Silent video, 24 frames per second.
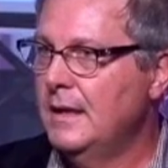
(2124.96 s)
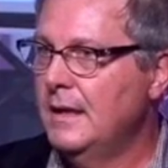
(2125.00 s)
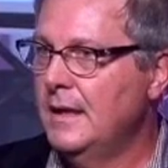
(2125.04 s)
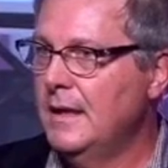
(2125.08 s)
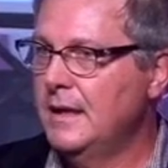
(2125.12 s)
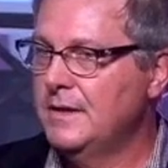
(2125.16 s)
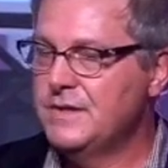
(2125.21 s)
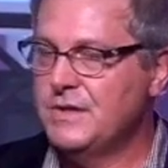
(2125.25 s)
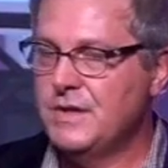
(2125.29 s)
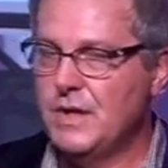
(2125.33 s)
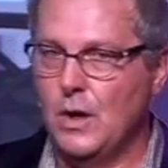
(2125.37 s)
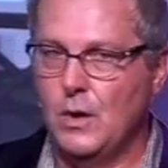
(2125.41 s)

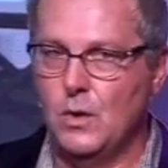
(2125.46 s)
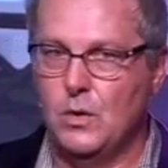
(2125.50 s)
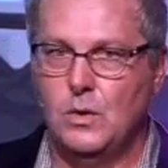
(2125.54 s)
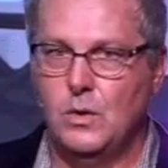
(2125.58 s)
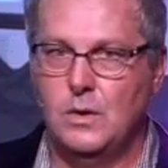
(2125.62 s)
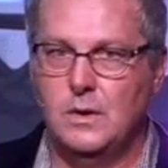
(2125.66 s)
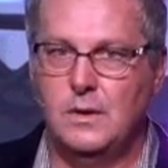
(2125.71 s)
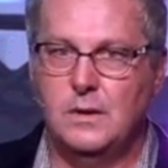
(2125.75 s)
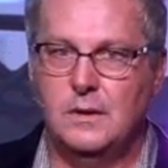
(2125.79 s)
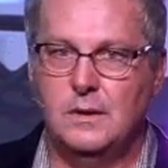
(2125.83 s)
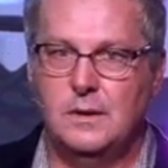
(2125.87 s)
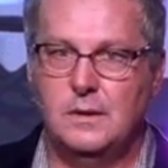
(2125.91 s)
And so
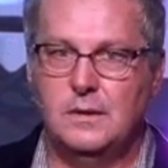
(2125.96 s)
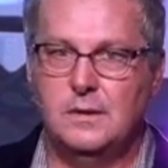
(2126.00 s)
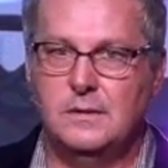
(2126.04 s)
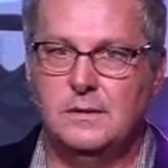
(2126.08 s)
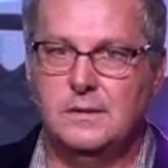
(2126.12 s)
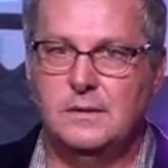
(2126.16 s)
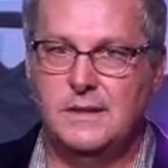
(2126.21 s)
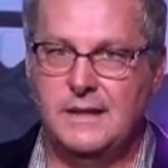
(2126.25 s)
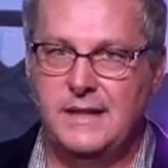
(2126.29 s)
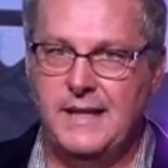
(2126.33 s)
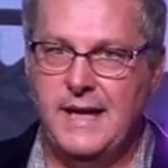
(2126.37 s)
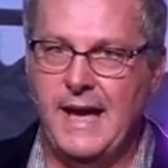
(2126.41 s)

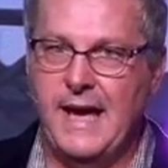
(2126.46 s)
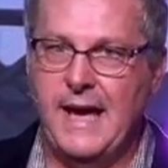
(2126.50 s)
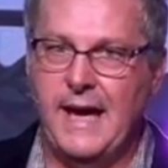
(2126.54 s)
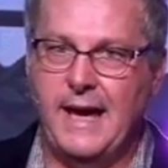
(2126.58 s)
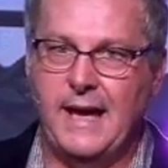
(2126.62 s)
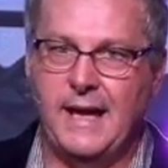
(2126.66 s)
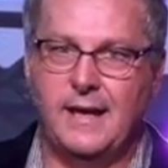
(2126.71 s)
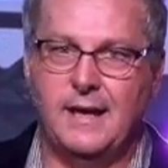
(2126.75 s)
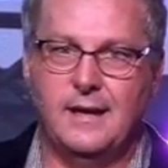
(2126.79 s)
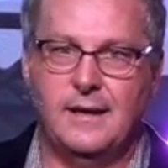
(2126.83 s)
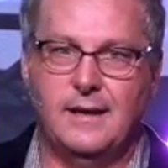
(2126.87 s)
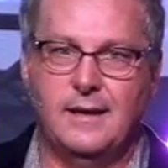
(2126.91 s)
today
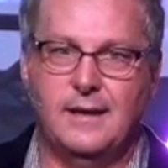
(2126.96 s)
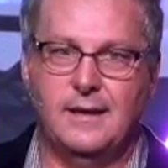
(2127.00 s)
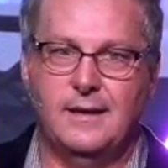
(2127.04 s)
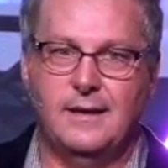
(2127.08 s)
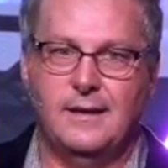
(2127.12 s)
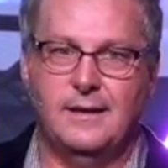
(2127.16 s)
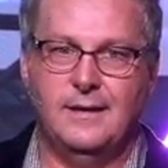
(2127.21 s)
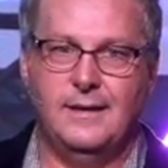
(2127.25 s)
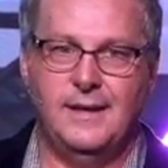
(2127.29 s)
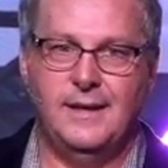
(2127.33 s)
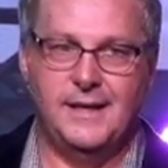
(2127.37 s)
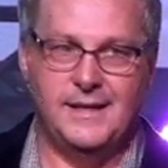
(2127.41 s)

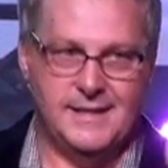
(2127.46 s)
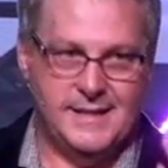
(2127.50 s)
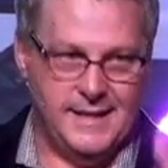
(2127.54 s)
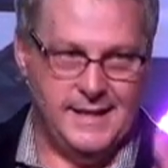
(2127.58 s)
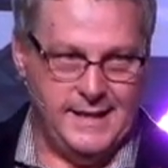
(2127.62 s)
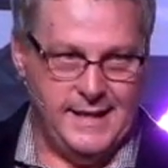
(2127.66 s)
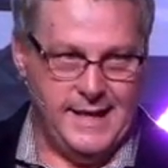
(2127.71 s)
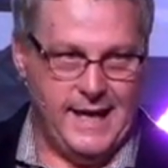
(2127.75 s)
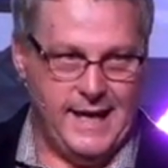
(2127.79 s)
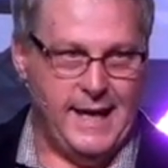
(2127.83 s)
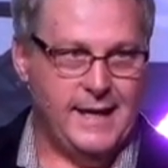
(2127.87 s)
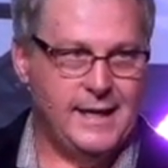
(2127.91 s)
is
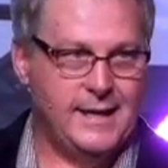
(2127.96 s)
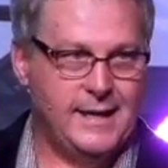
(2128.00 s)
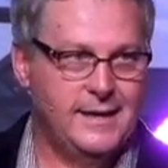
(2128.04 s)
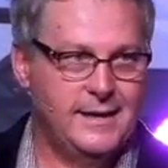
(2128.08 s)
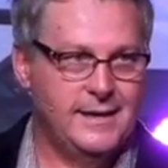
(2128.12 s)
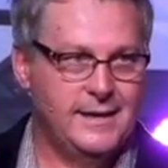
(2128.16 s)
the day.